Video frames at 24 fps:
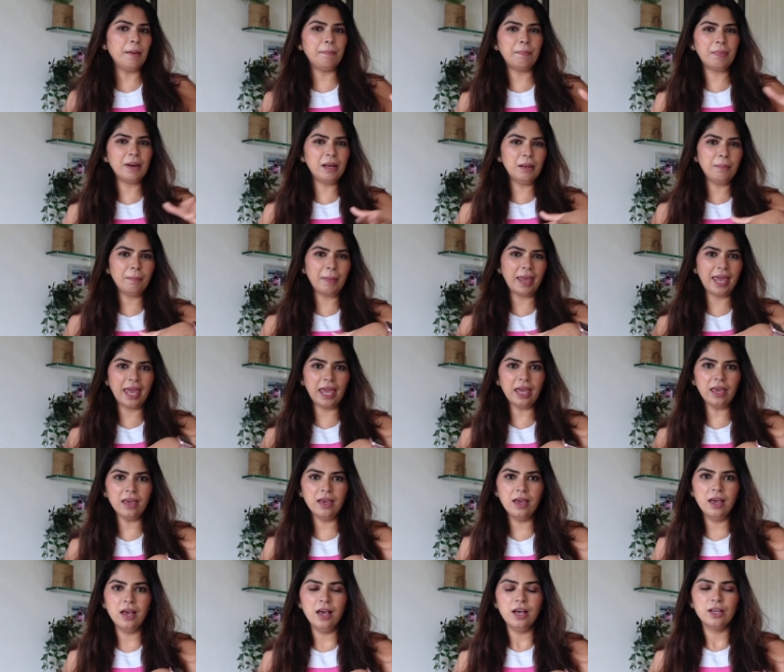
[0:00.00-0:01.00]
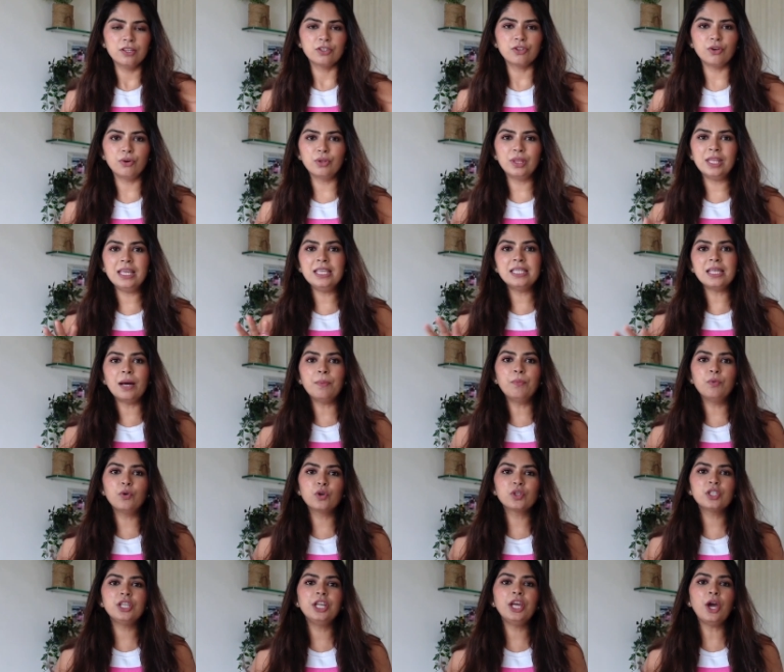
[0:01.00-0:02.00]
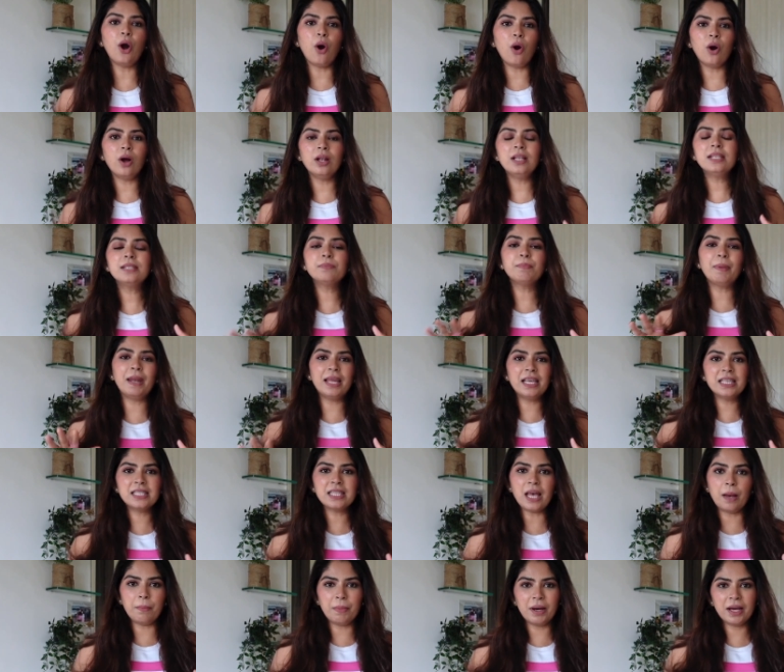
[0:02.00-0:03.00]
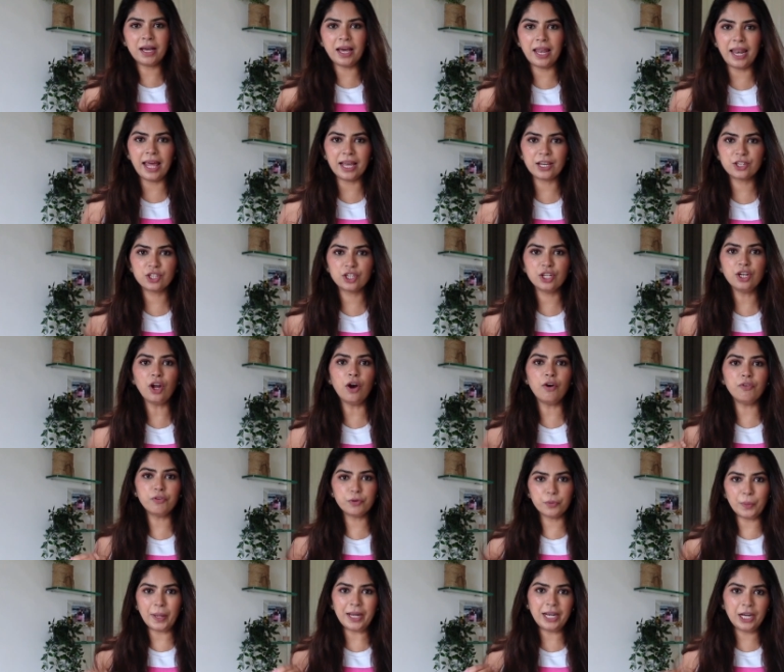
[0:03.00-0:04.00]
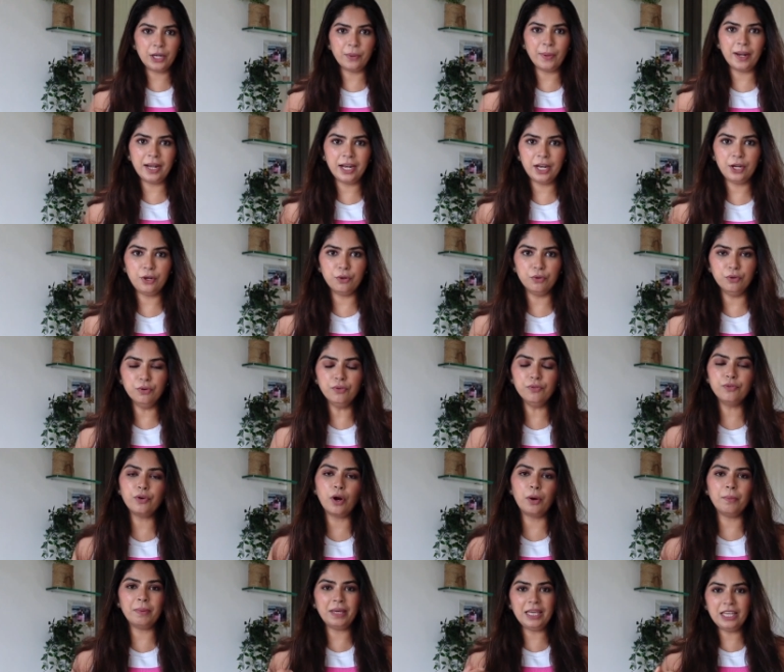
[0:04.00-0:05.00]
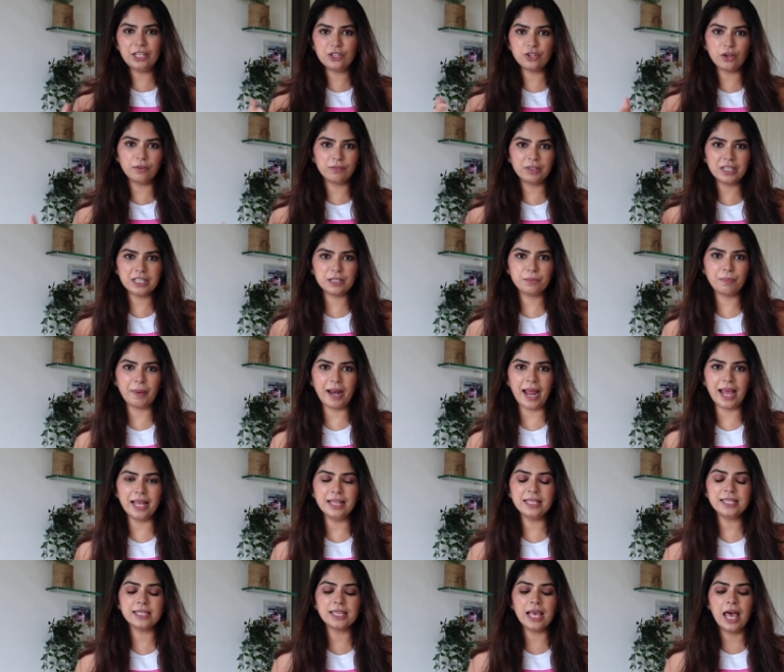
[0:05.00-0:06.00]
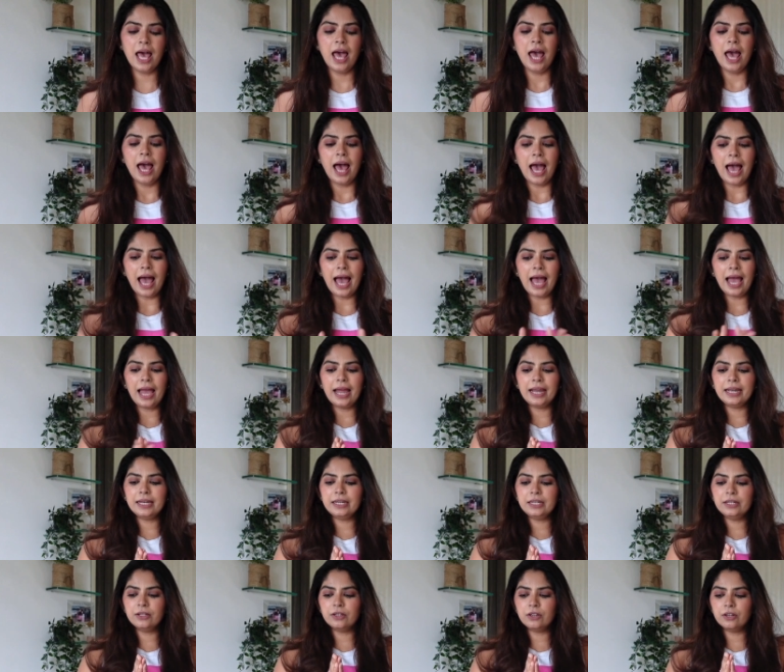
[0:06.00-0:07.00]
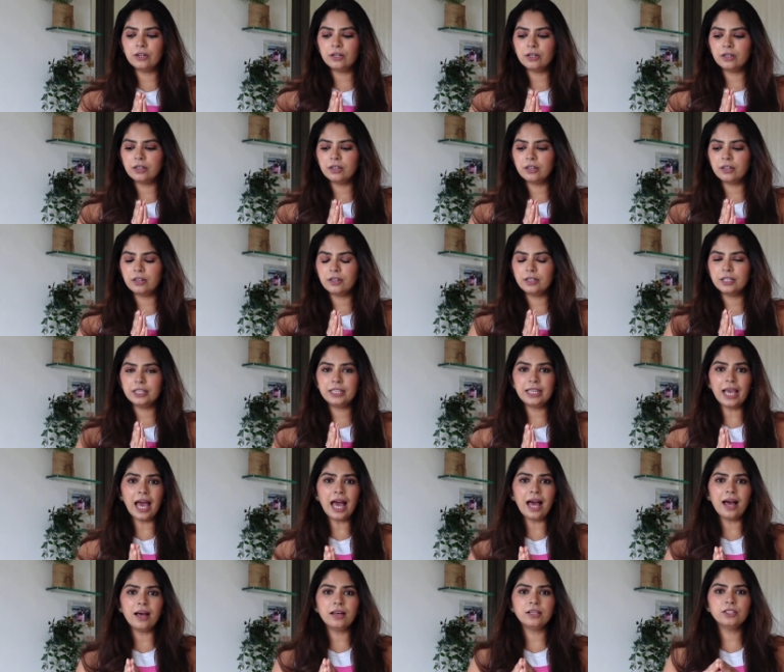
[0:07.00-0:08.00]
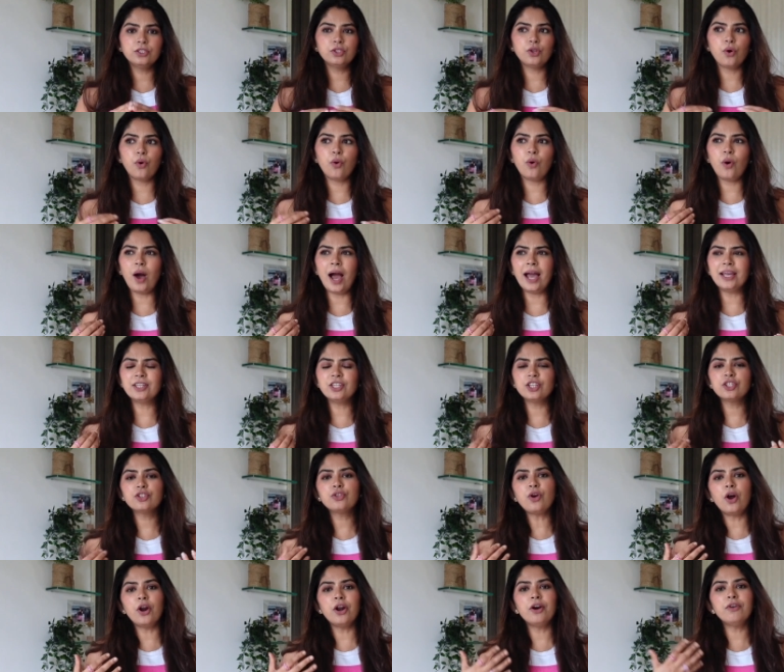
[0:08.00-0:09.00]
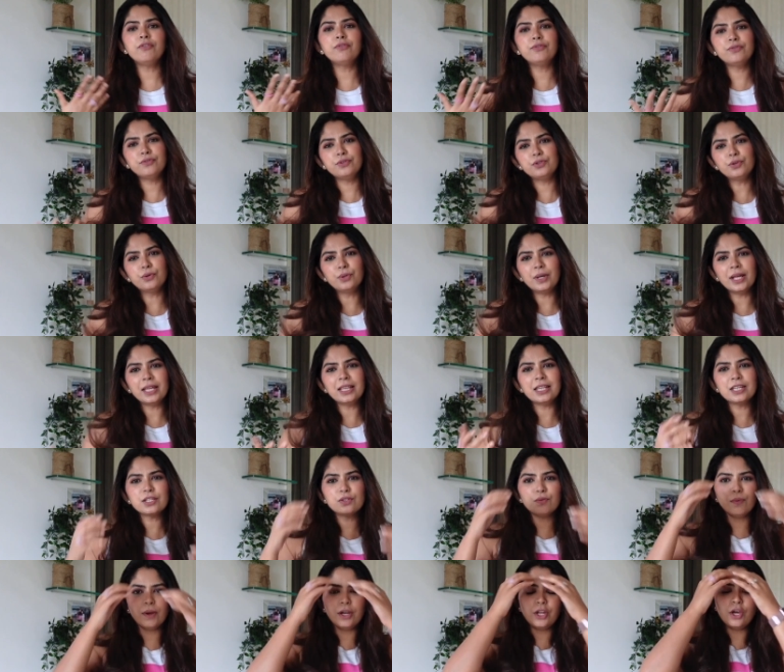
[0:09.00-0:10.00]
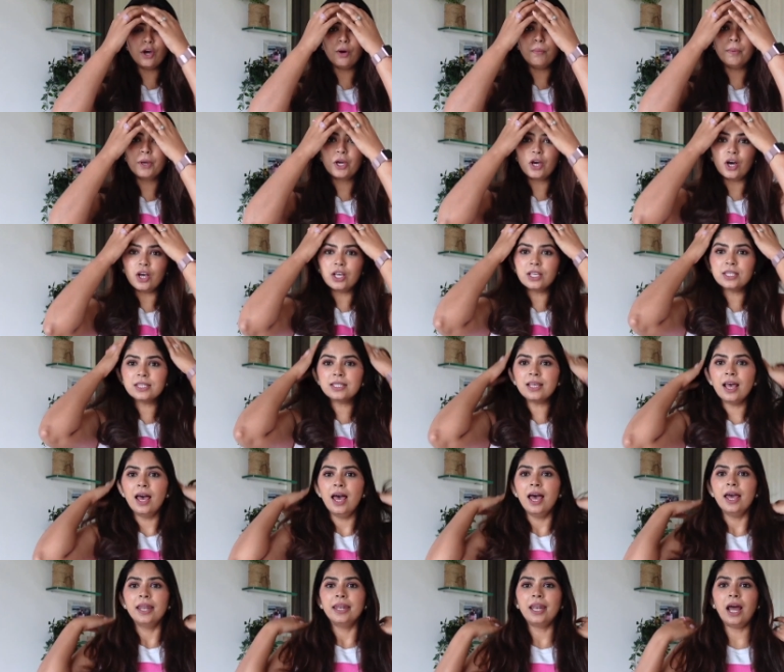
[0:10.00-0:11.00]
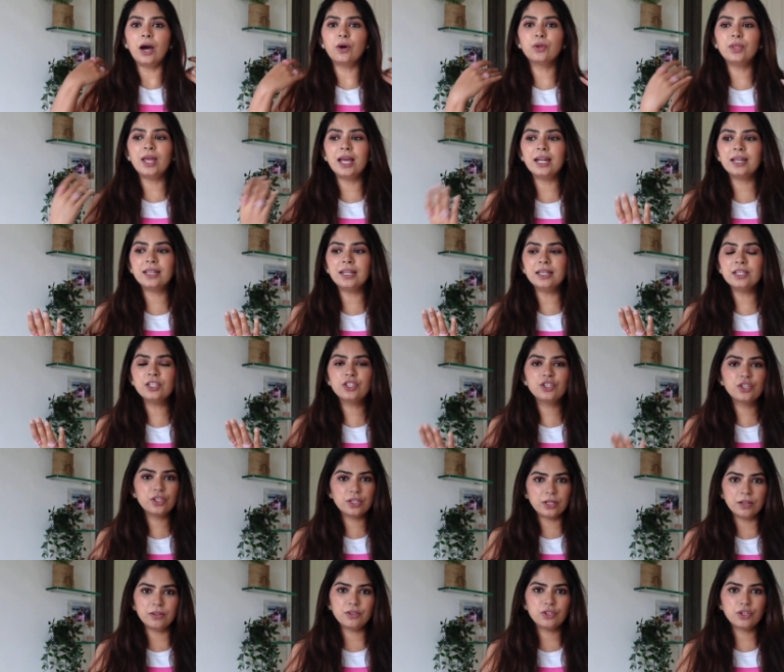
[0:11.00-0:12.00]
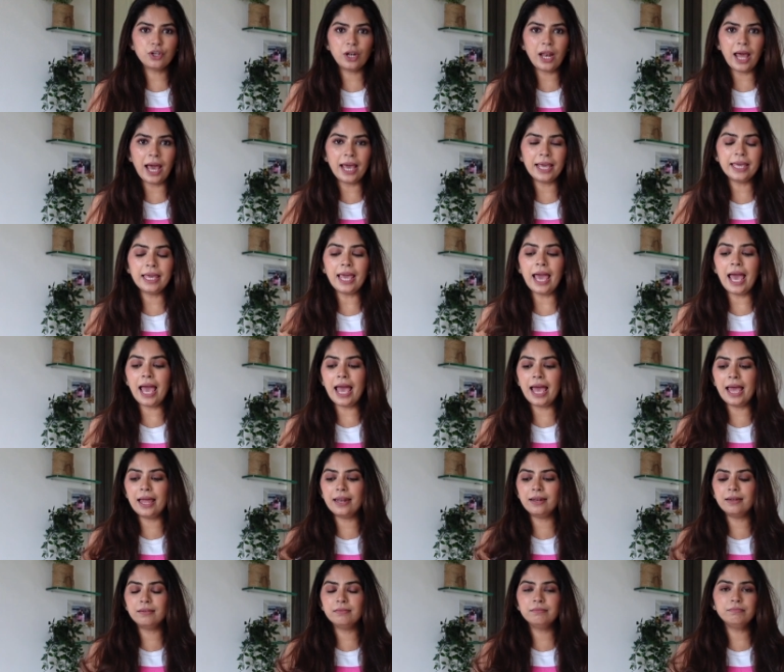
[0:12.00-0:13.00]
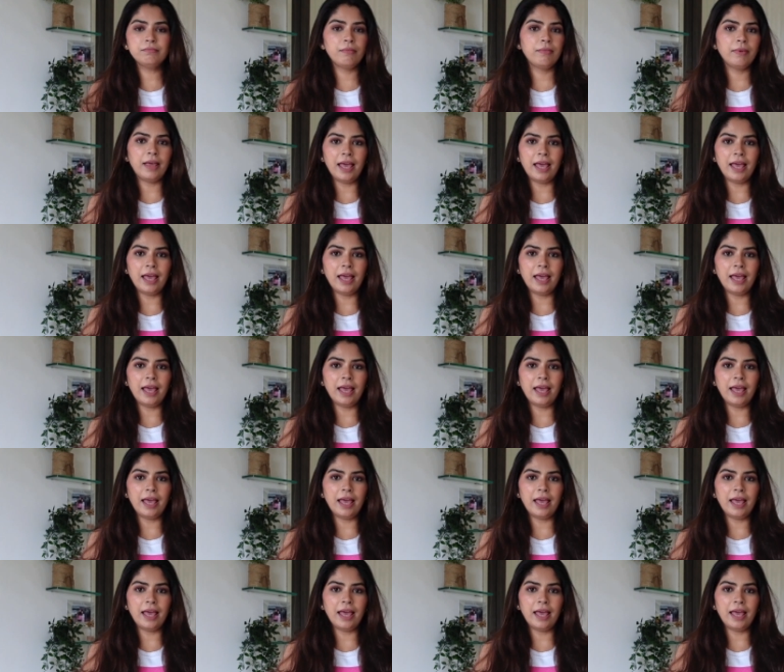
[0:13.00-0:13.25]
April, May. So these are mostly all spring summer collection of 2022 from each of these brands. And yeah, so I just thought of shooting this video because now that it's July and